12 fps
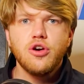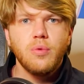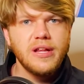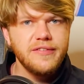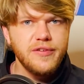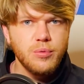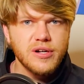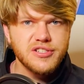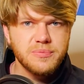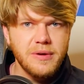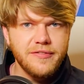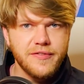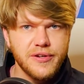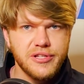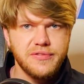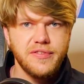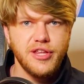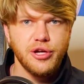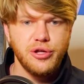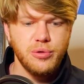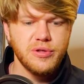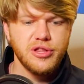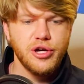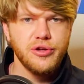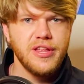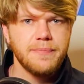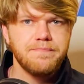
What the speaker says: Well, if you watched my first video, you would know